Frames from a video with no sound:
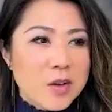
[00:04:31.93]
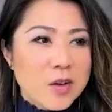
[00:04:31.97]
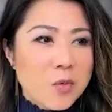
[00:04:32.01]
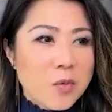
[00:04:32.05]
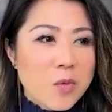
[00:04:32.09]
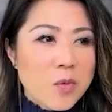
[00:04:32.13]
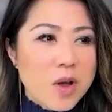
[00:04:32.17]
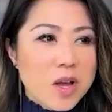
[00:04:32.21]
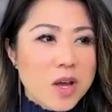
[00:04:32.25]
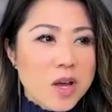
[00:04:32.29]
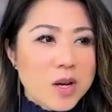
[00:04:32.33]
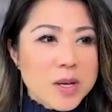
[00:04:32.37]

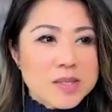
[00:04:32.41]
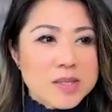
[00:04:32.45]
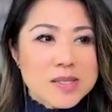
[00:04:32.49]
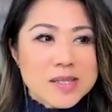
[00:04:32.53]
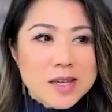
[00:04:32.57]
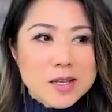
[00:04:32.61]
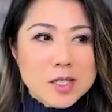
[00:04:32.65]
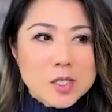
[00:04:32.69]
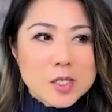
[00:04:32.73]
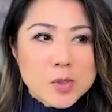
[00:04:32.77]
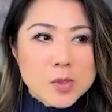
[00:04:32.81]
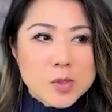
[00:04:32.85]
What about
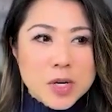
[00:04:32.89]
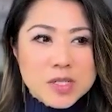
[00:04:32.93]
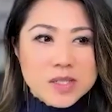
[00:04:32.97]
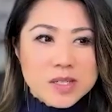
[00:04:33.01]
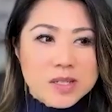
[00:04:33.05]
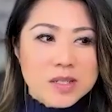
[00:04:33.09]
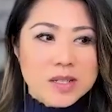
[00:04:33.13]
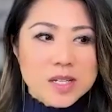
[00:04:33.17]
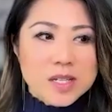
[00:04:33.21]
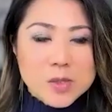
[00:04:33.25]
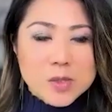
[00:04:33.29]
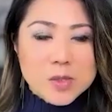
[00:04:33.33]
sales price
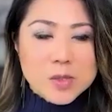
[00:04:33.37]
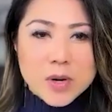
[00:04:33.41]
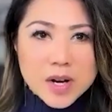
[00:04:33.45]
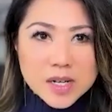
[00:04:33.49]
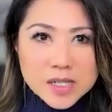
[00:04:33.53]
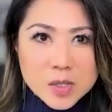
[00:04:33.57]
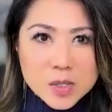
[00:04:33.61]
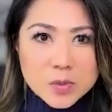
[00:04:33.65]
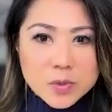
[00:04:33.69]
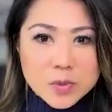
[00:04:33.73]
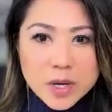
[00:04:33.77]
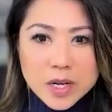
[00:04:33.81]
to list
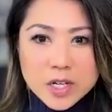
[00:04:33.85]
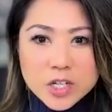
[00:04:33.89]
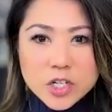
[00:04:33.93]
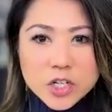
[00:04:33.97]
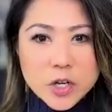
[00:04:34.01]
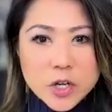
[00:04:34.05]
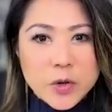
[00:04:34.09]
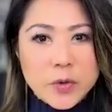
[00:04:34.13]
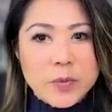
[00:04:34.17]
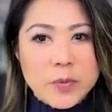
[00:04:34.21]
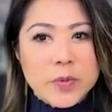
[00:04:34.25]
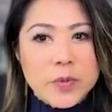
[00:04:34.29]
price
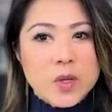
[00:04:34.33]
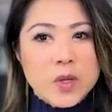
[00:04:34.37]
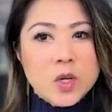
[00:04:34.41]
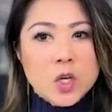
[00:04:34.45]
ratio?